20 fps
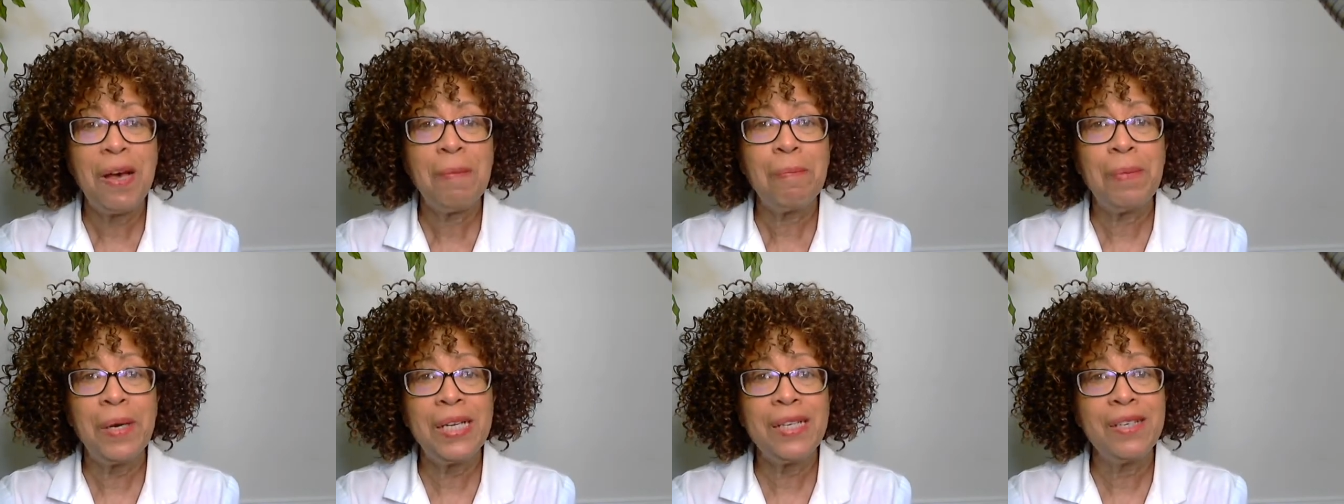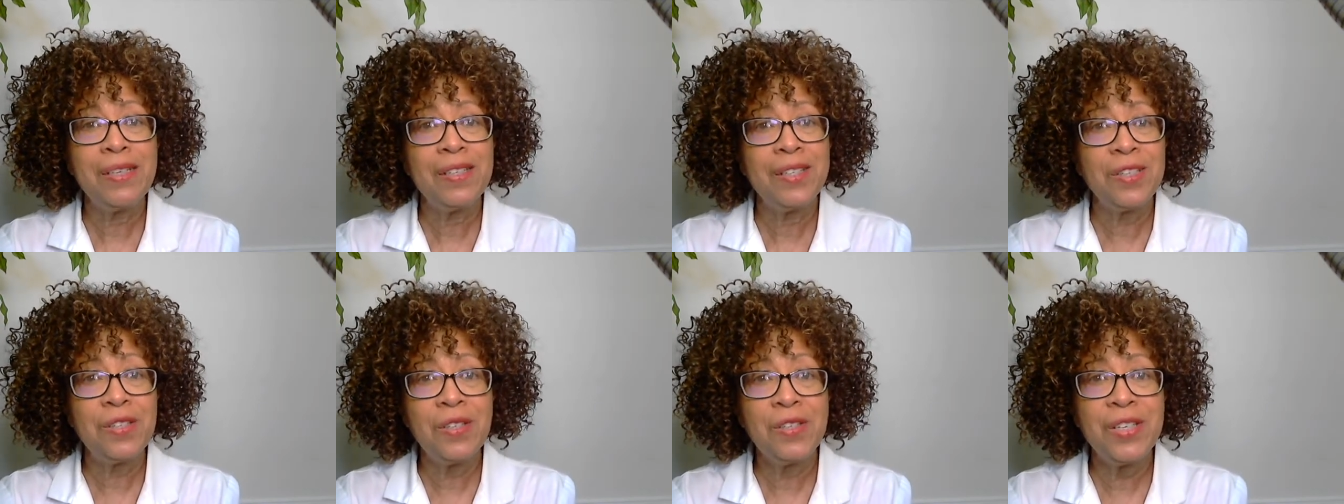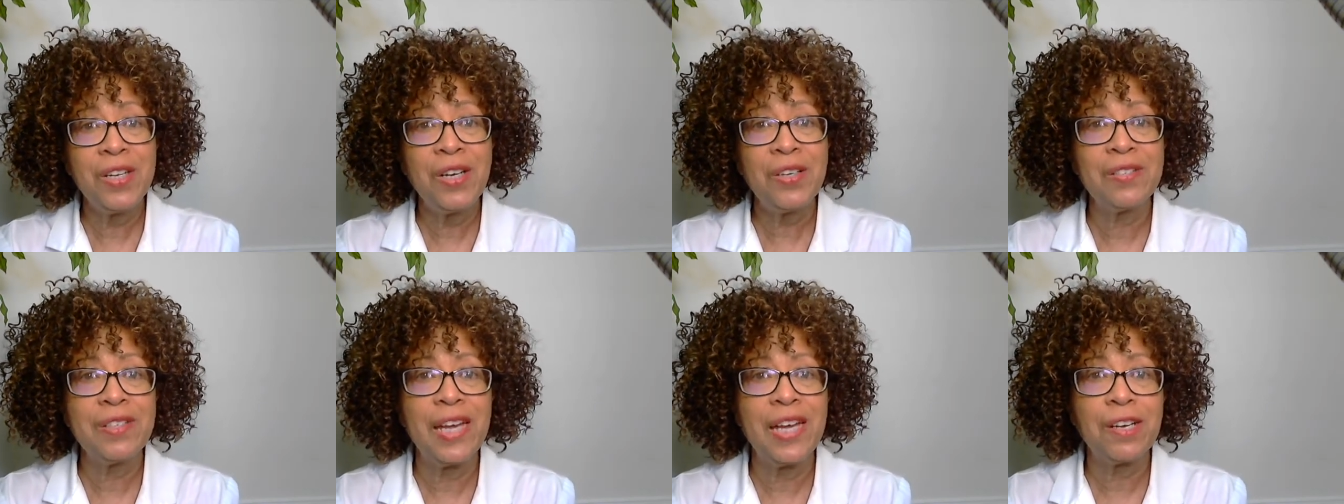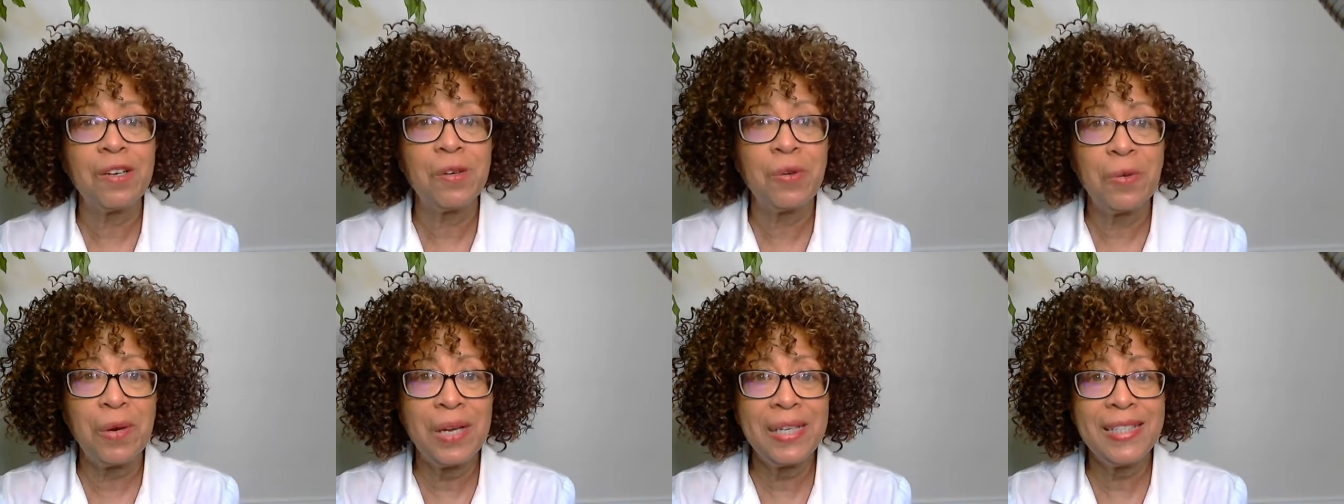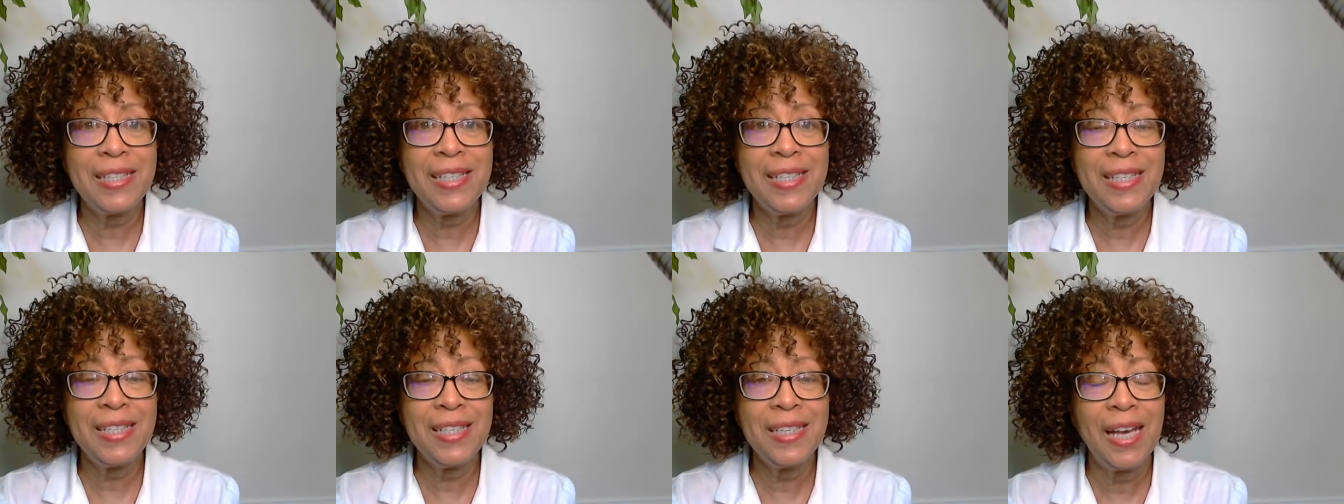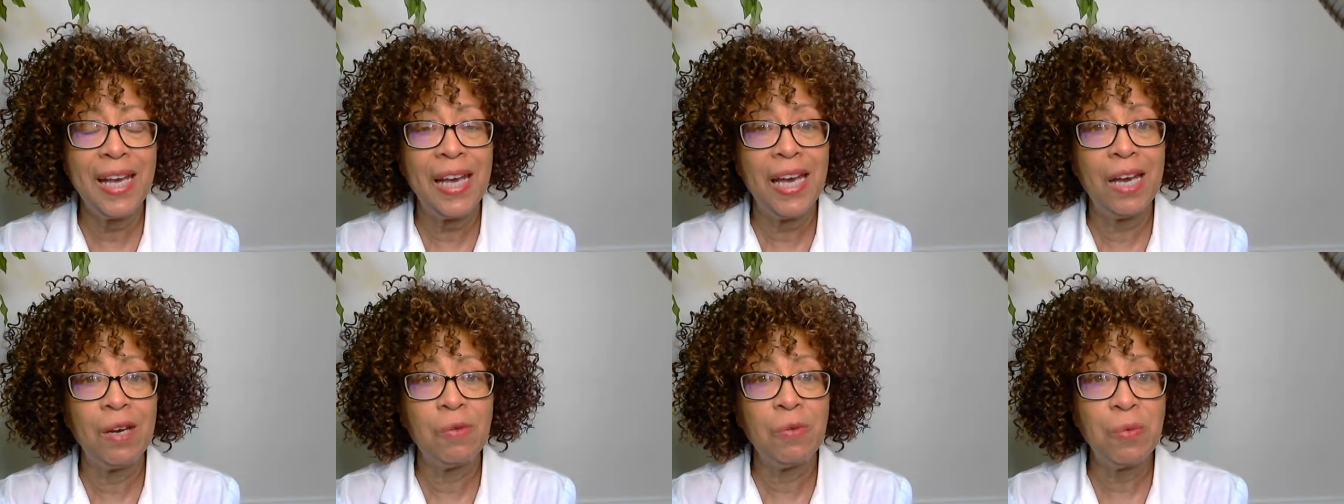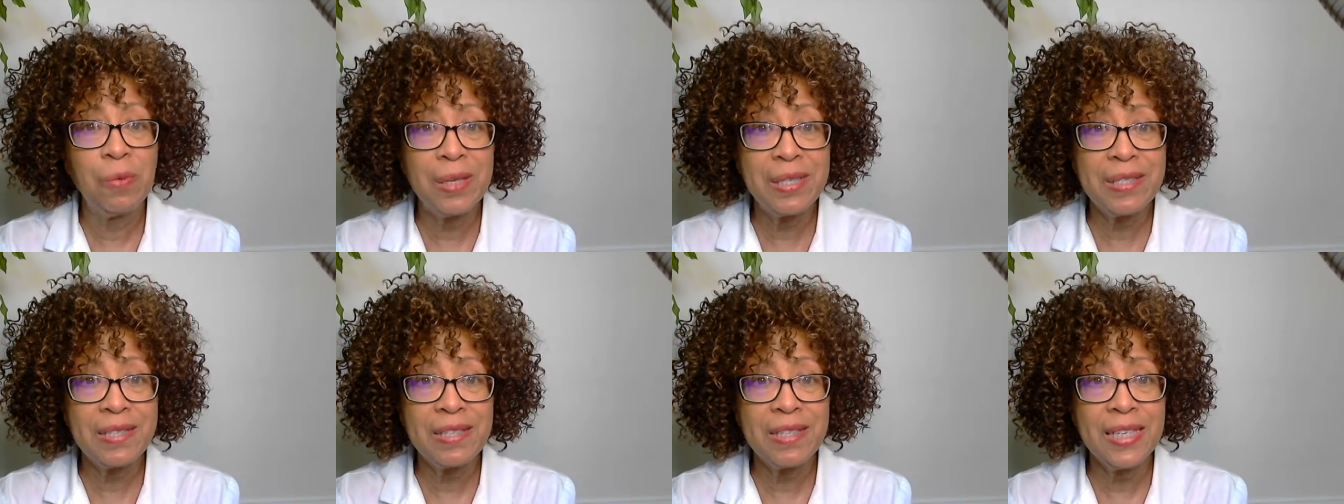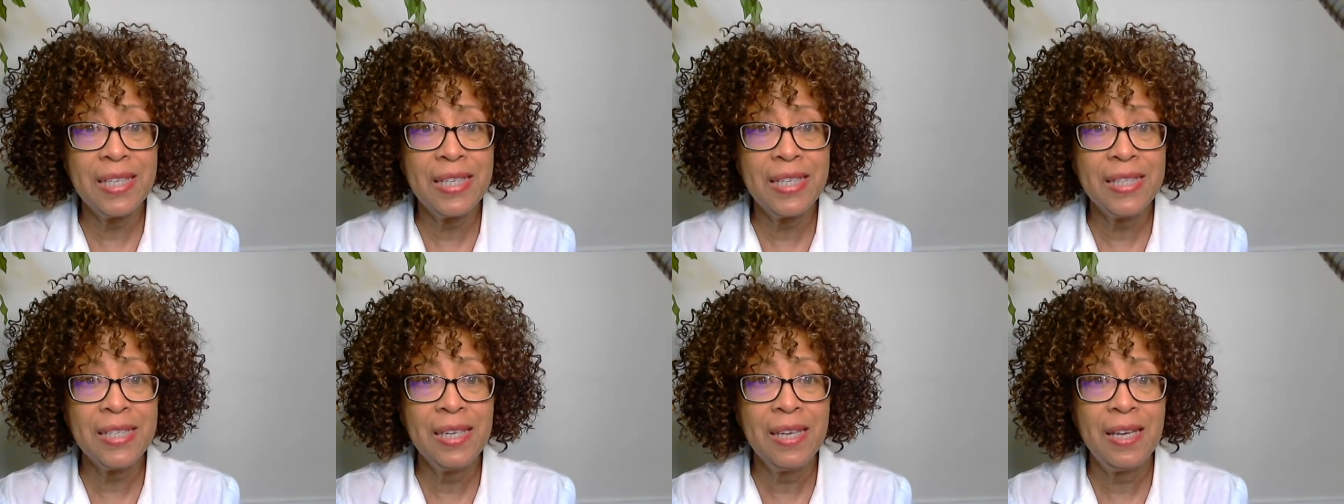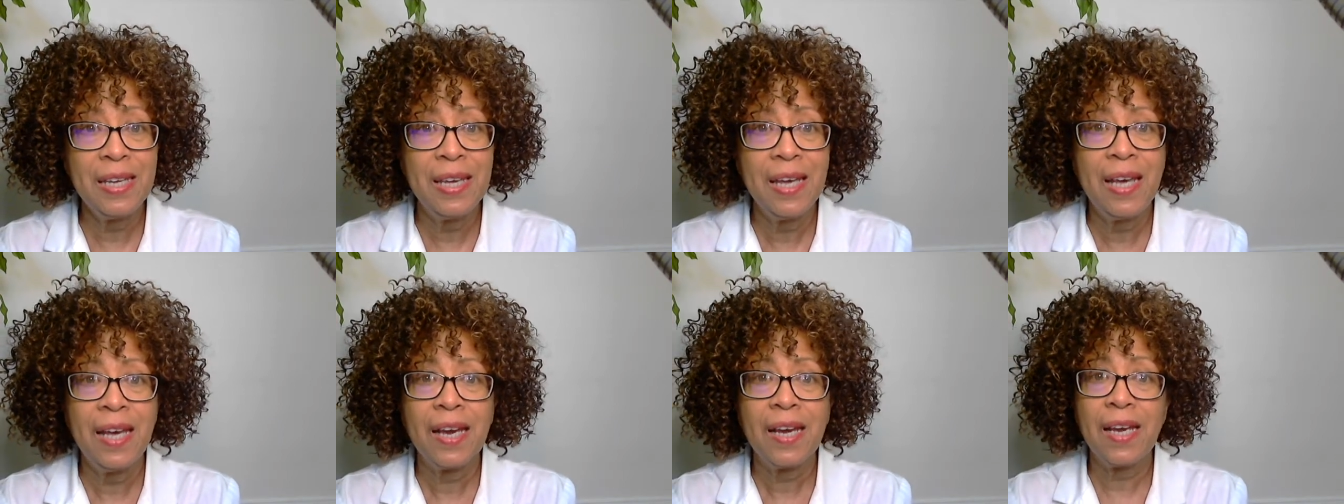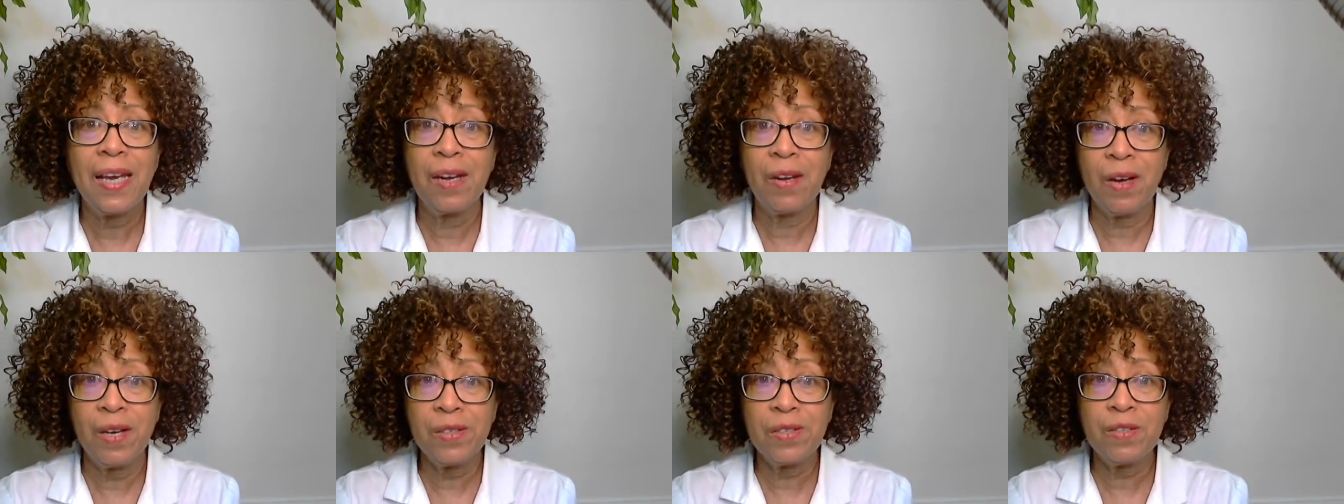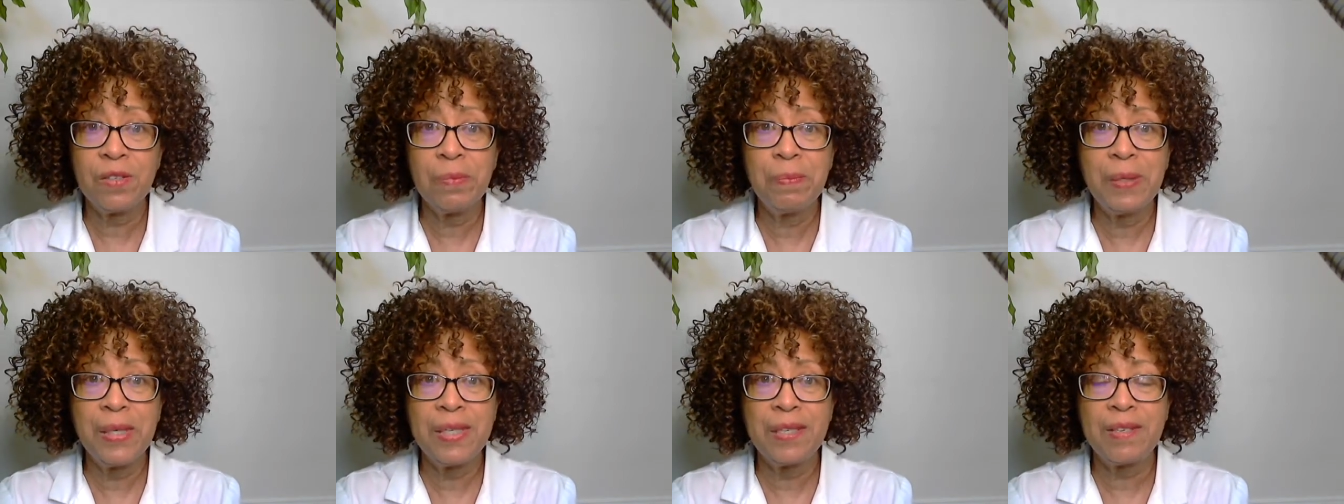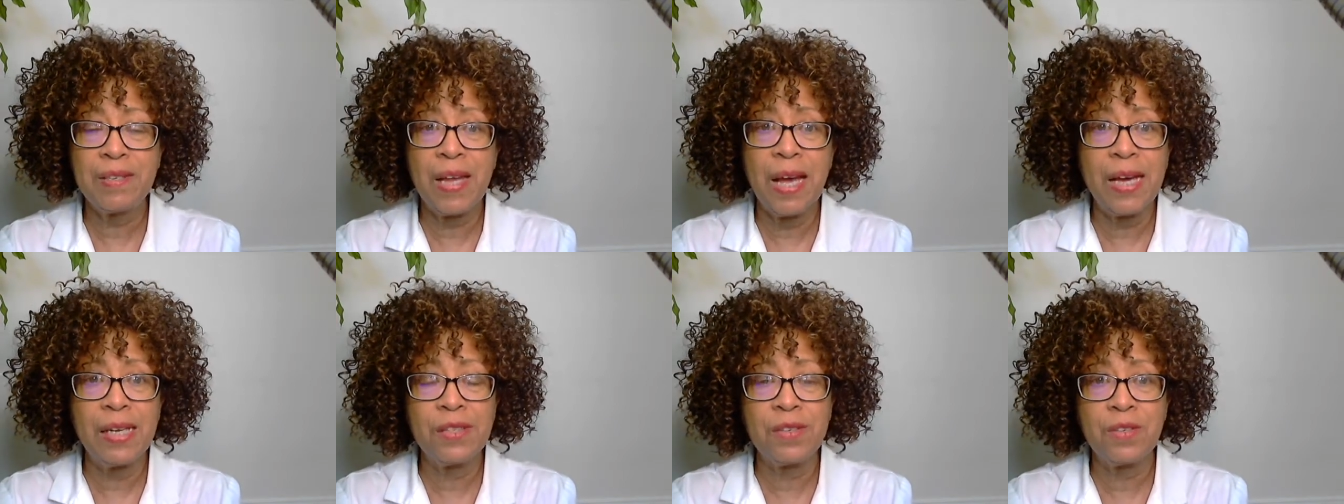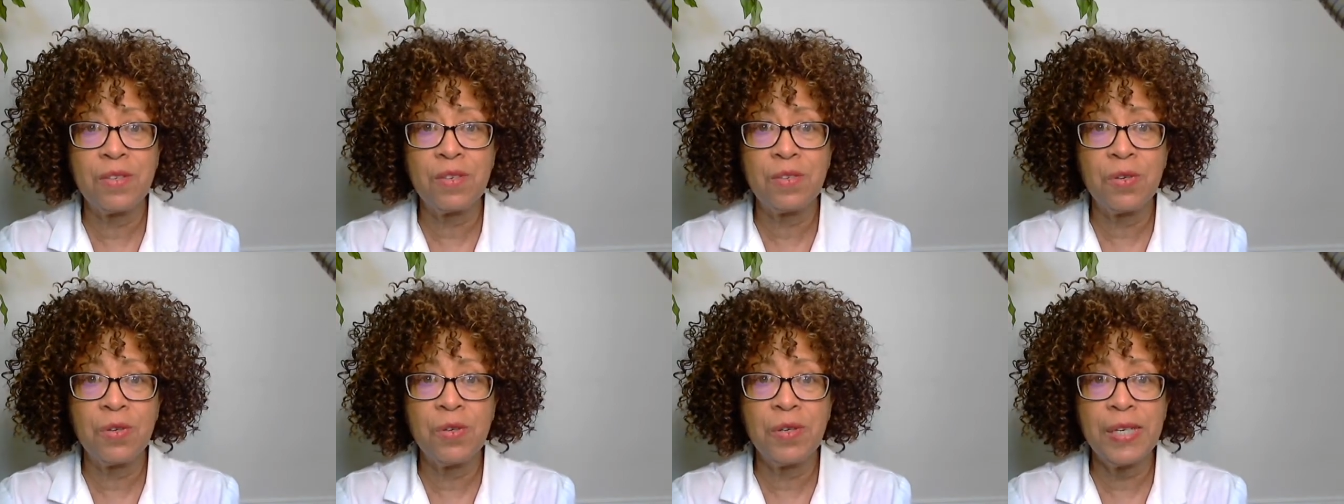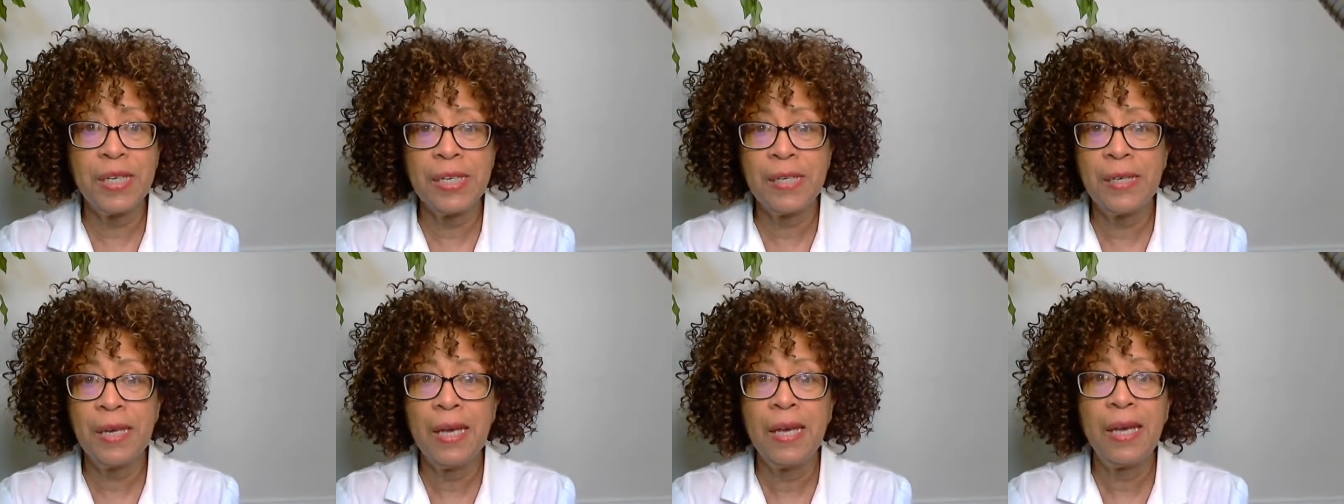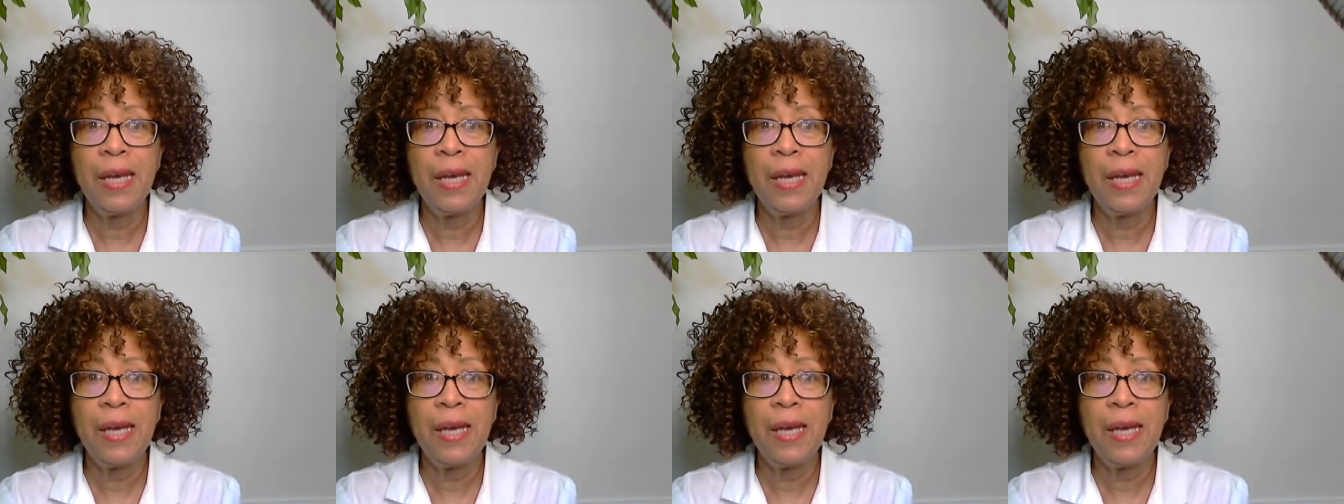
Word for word: But did you know that grunting and whistling can also be a sign of snoring,